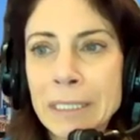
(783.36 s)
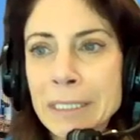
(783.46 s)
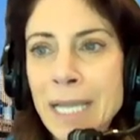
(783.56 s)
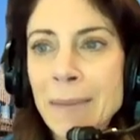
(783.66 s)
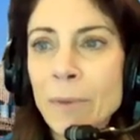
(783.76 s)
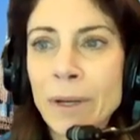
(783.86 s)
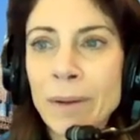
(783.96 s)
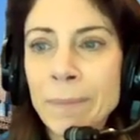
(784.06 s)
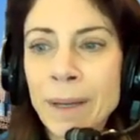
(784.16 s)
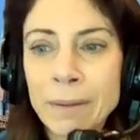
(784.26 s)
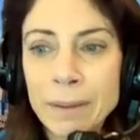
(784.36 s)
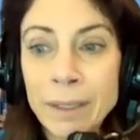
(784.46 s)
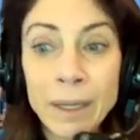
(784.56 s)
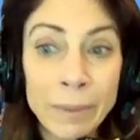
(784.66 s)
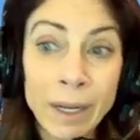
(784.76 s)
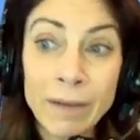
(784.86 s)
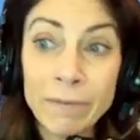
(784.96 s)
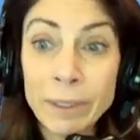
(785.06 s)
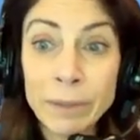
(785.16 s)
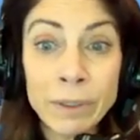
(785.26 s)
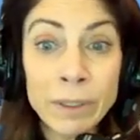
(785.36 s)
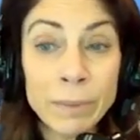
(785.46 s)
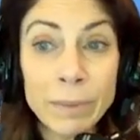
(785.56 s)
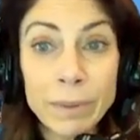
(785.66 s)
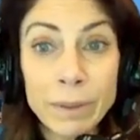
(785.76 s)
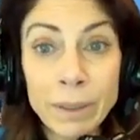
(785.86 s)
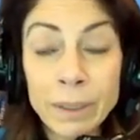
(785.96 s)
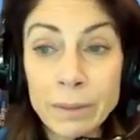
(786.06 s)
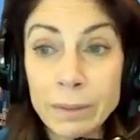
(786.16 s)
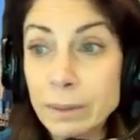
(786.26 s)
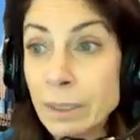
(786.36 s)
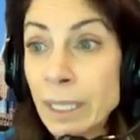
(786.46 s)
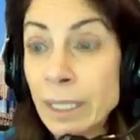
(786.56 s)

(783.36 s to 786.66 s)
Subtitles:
this time. We're halfway through. Oh, yeah.